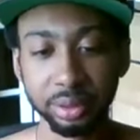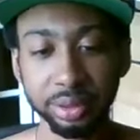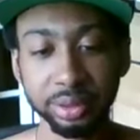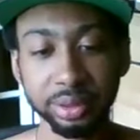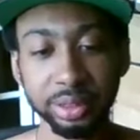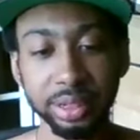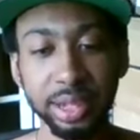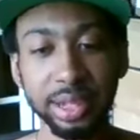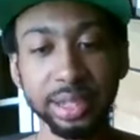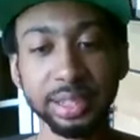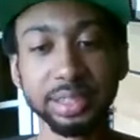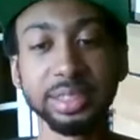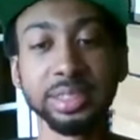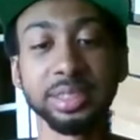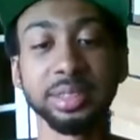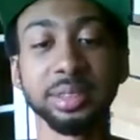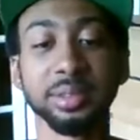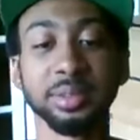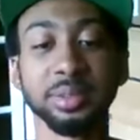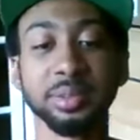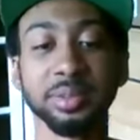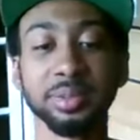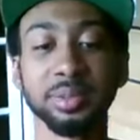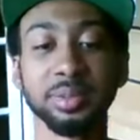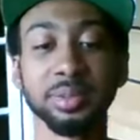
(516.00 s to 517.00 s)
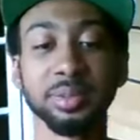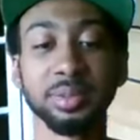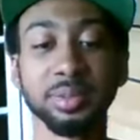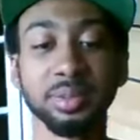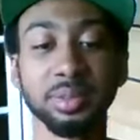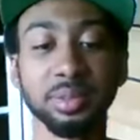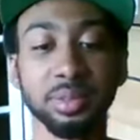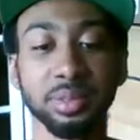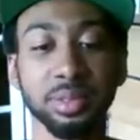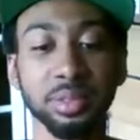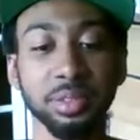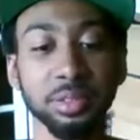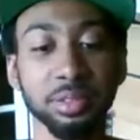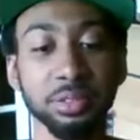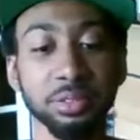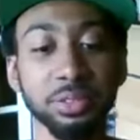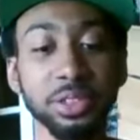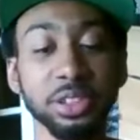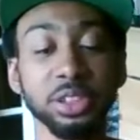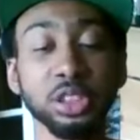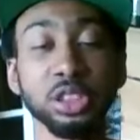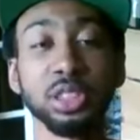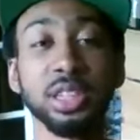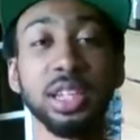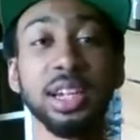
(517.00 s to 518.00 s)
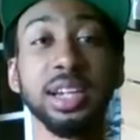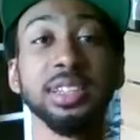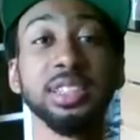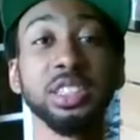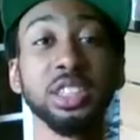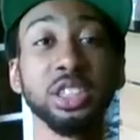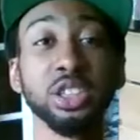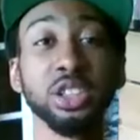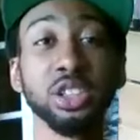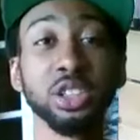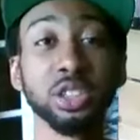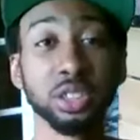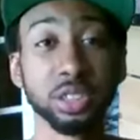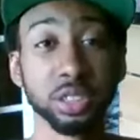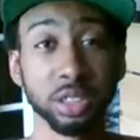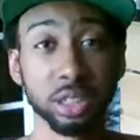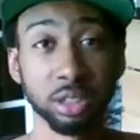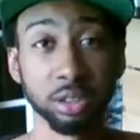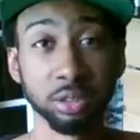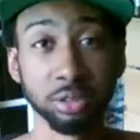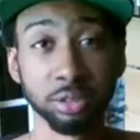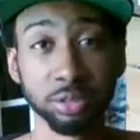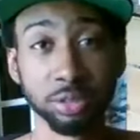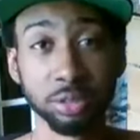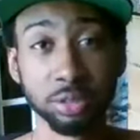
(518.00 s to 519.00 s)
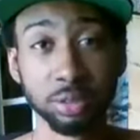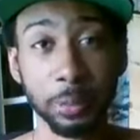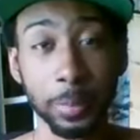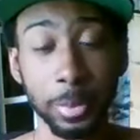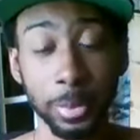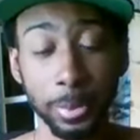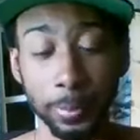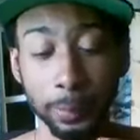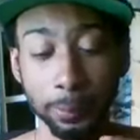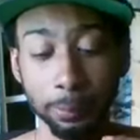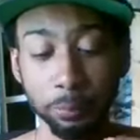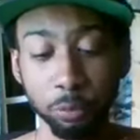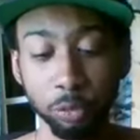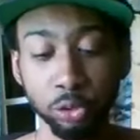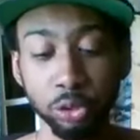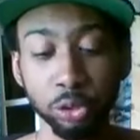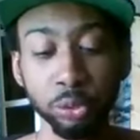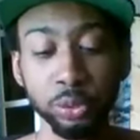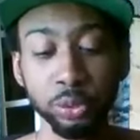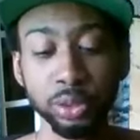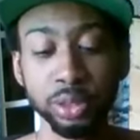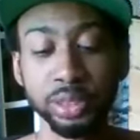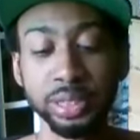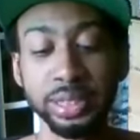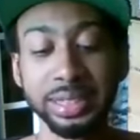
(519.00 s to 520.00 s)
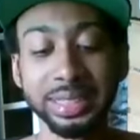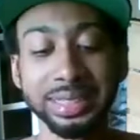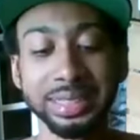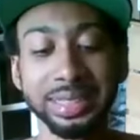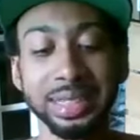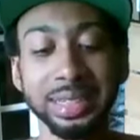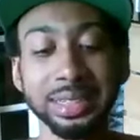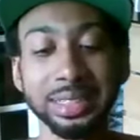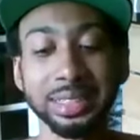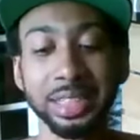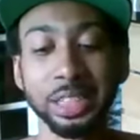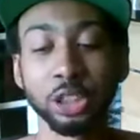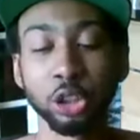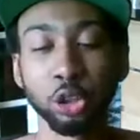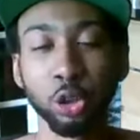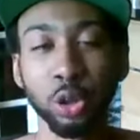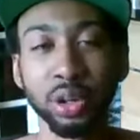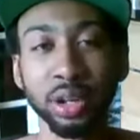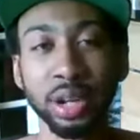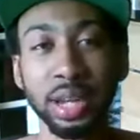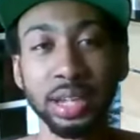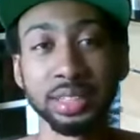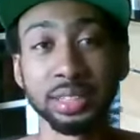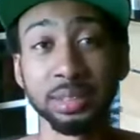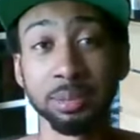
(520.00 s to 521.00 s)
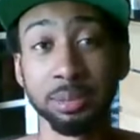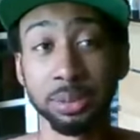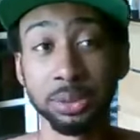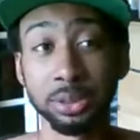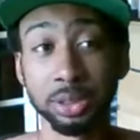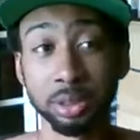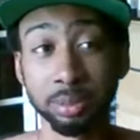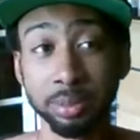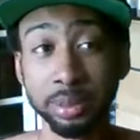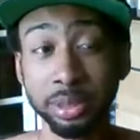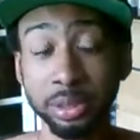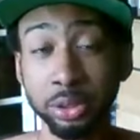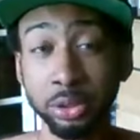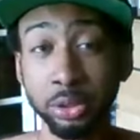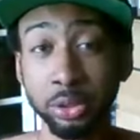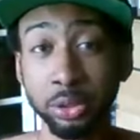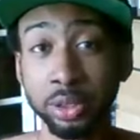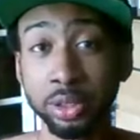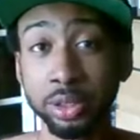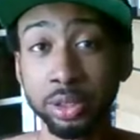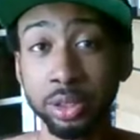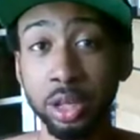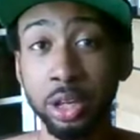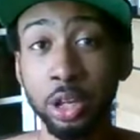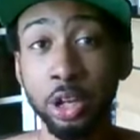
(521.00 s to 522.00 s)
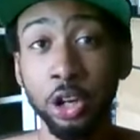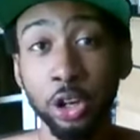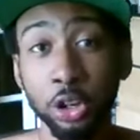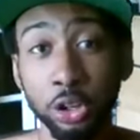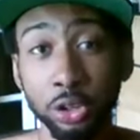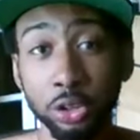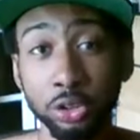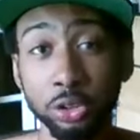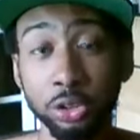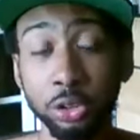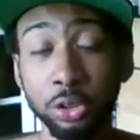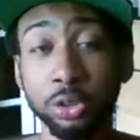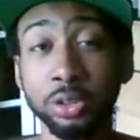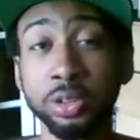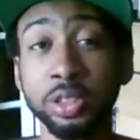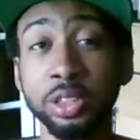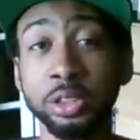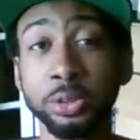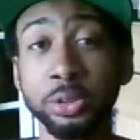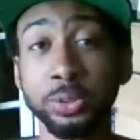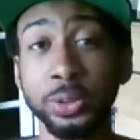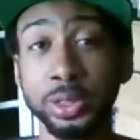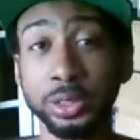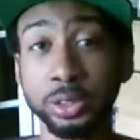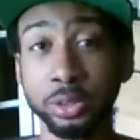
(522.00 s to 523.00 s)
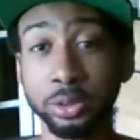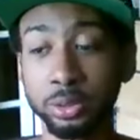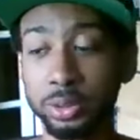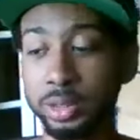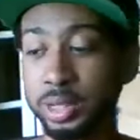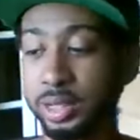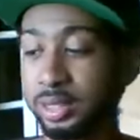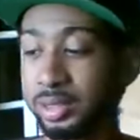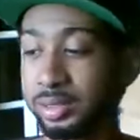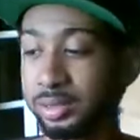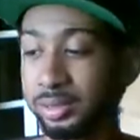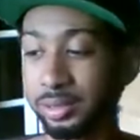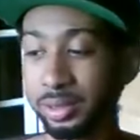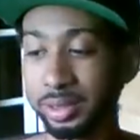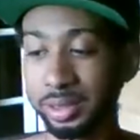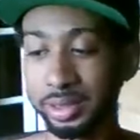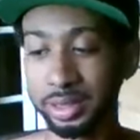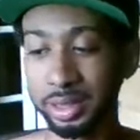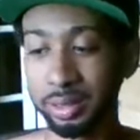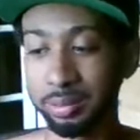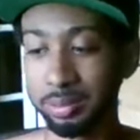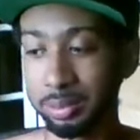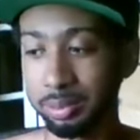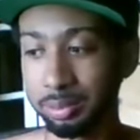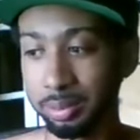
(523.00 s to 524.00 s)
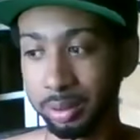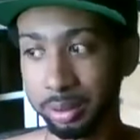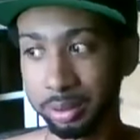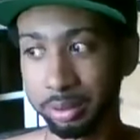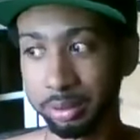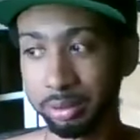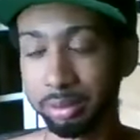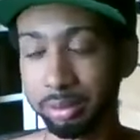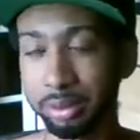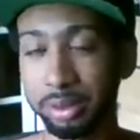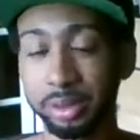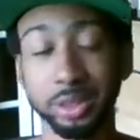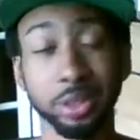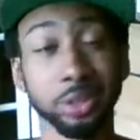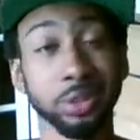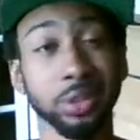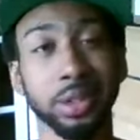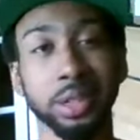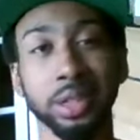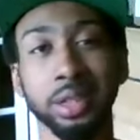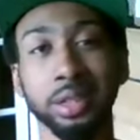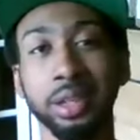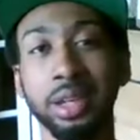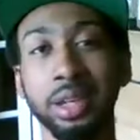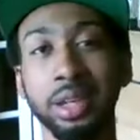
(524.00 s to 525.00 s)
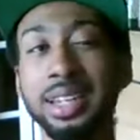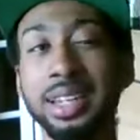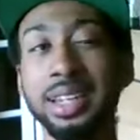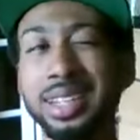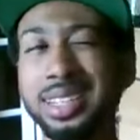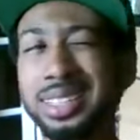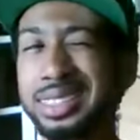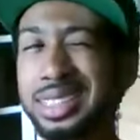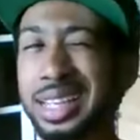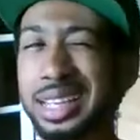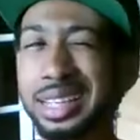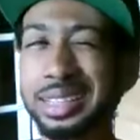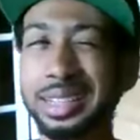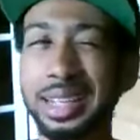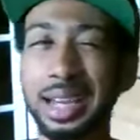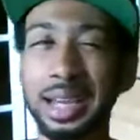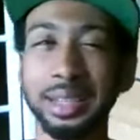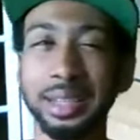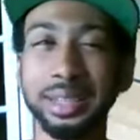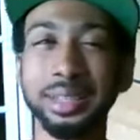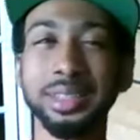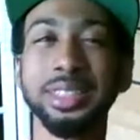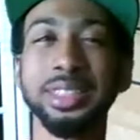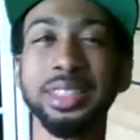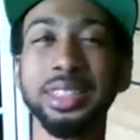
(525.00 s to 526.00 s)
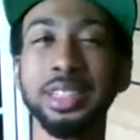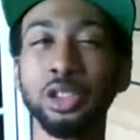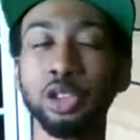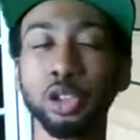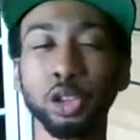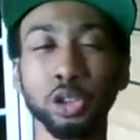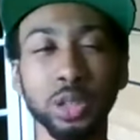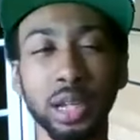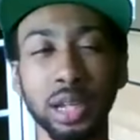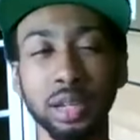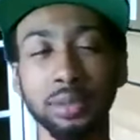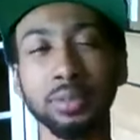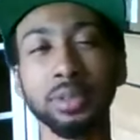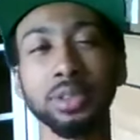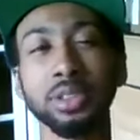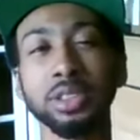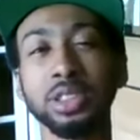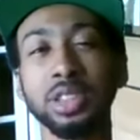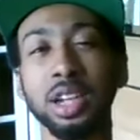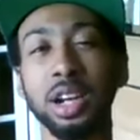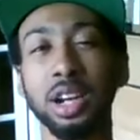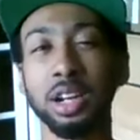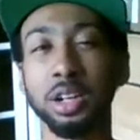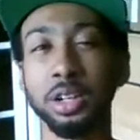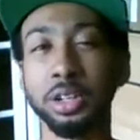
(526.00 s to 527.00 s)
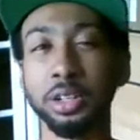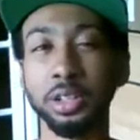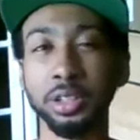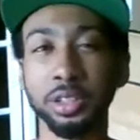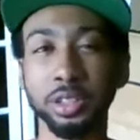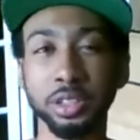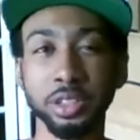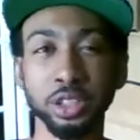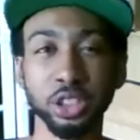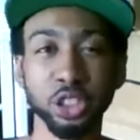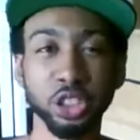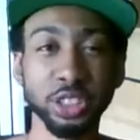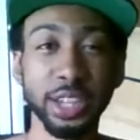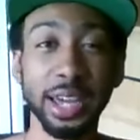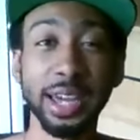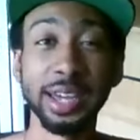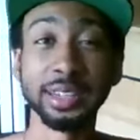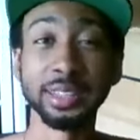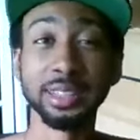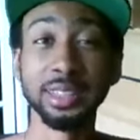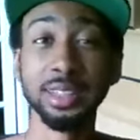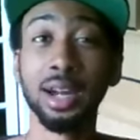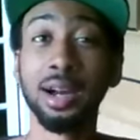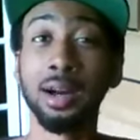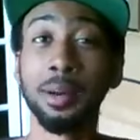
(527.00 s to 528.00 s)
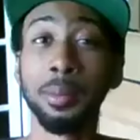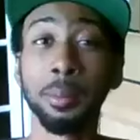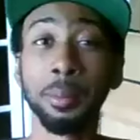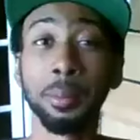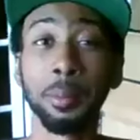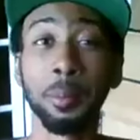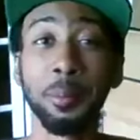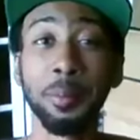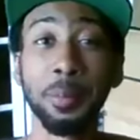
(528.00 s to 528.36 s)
Next, visualizing yourself doing these things that you're not supposed to be doing during these retrogrades. For example, Mercury retrograde, technology and travels are jacked up